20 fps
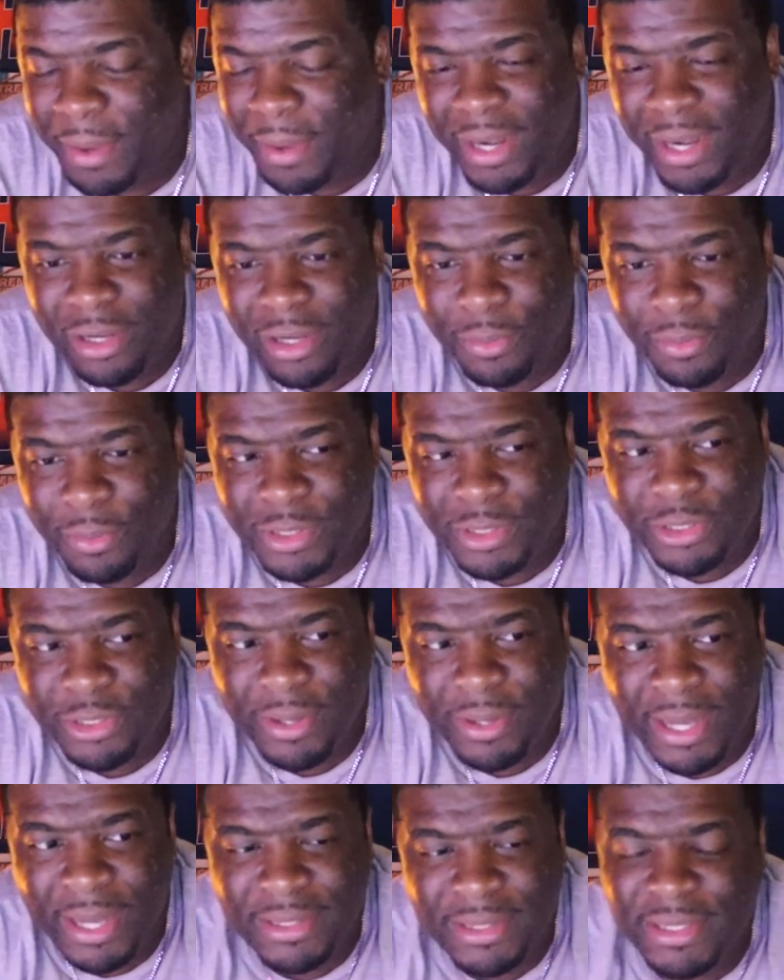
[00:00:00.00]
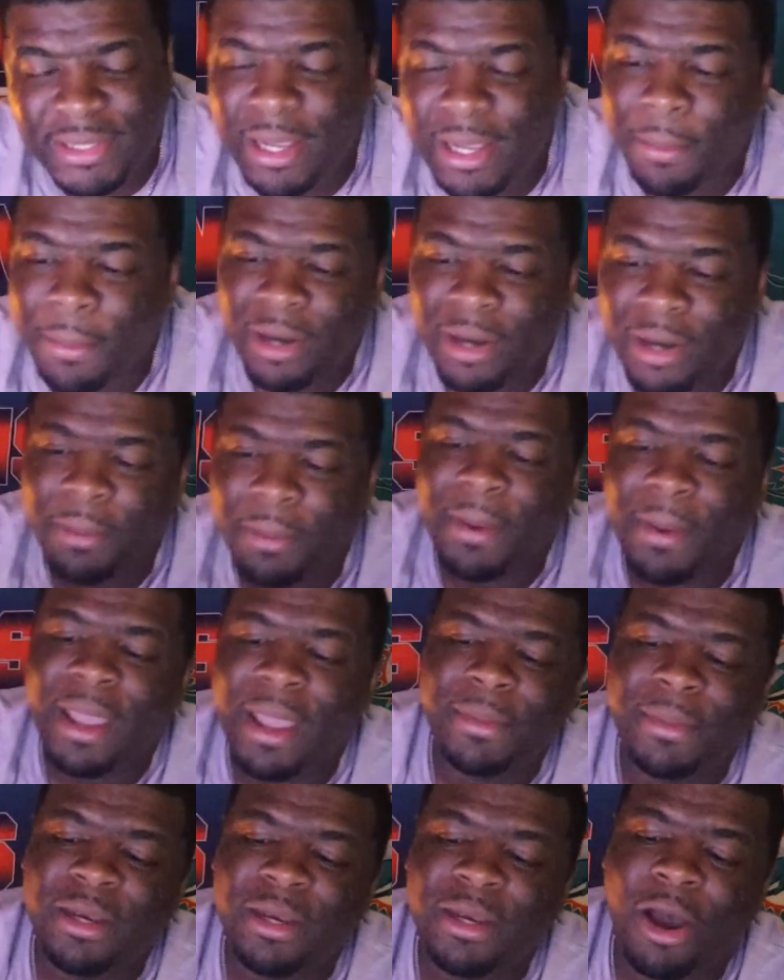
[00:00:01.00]
hear what you got to say about the Miami
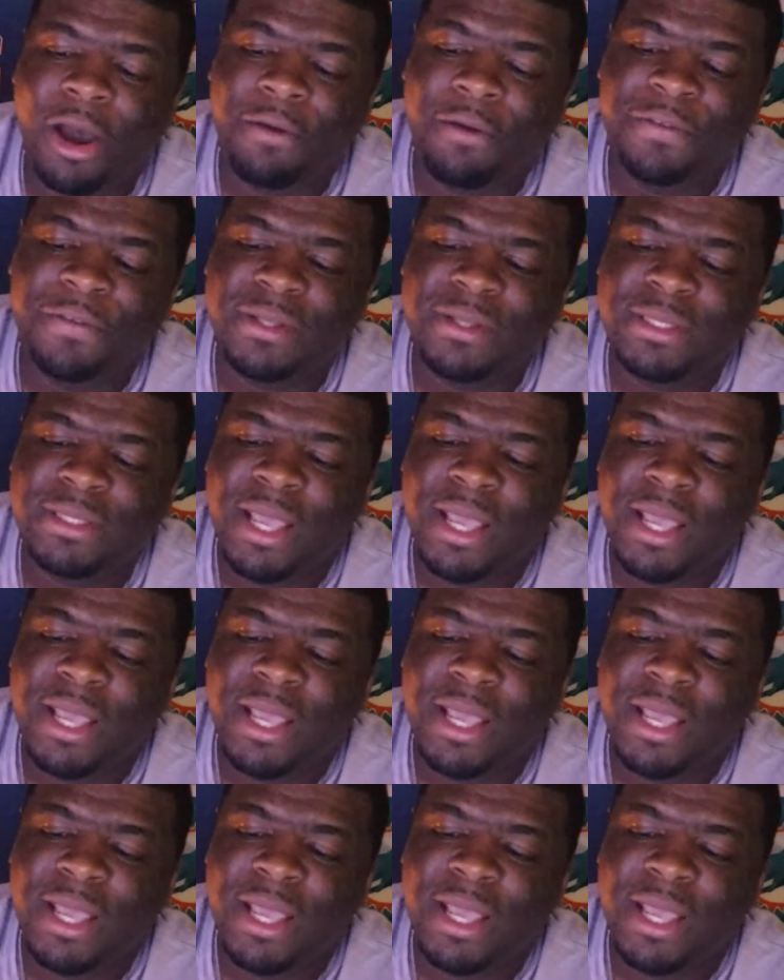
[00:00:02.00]
Dolphins